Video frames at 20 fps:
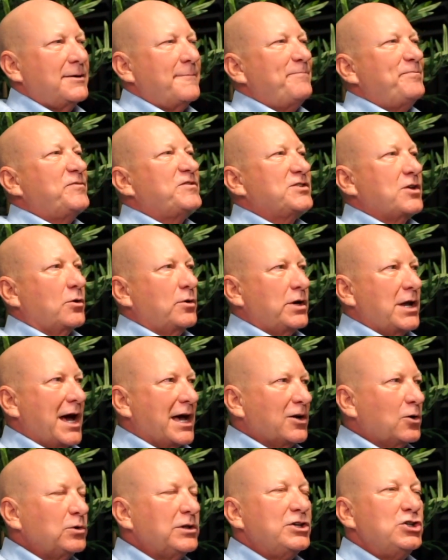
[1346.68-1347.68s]
So it not
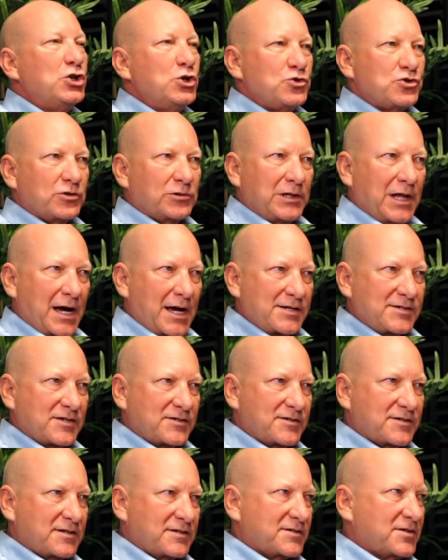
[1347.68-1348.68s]
only
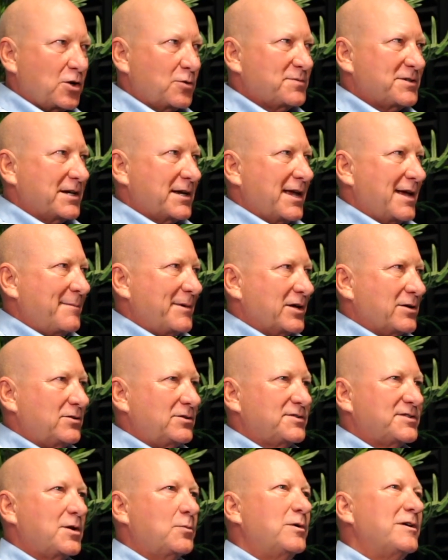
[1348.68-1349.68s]
neutralizes the soaps and
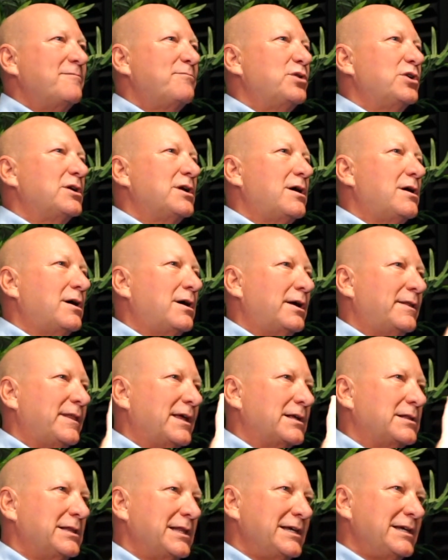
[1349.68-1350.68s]
chemicals that we put on the
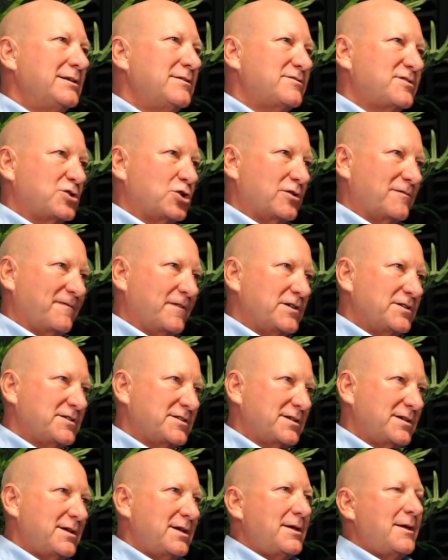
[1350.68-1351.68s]
cleaned
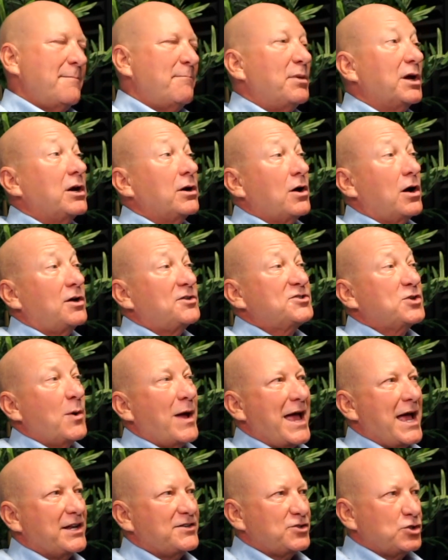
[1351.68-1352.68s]
surface, but it also
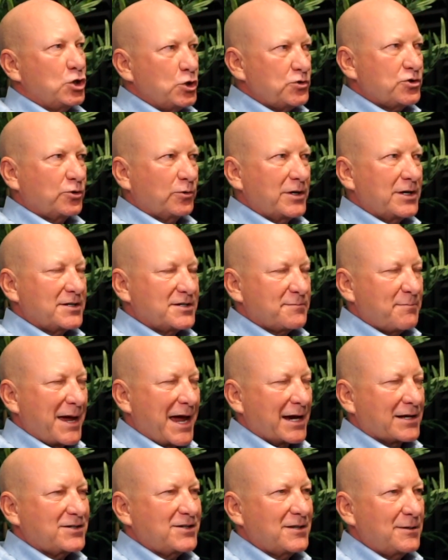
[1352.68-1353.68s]
adds nutrients
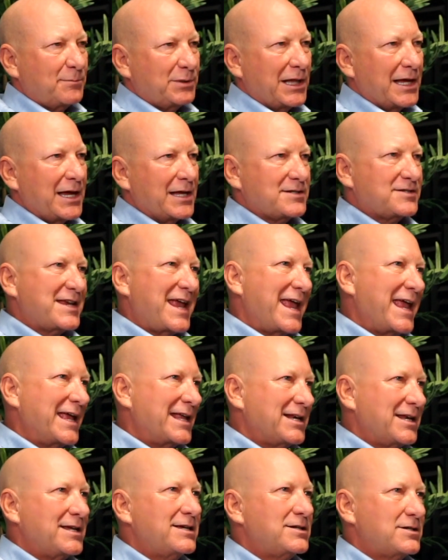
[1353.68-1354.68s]
back to the plants
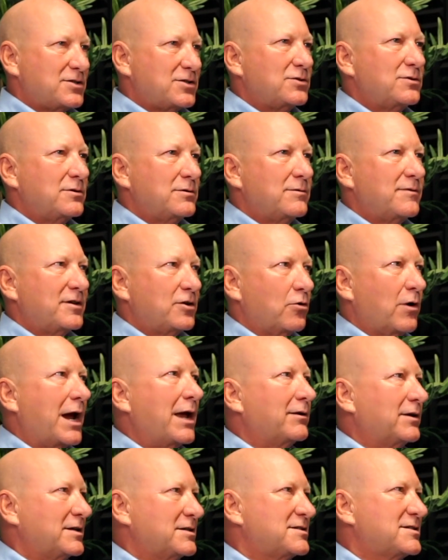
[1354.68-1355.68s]
and into the
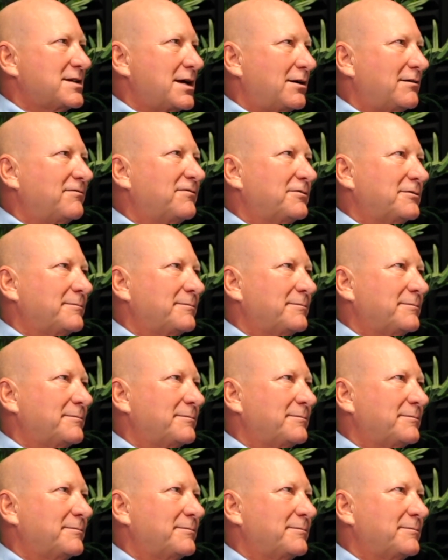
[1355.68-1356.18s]
ground itself.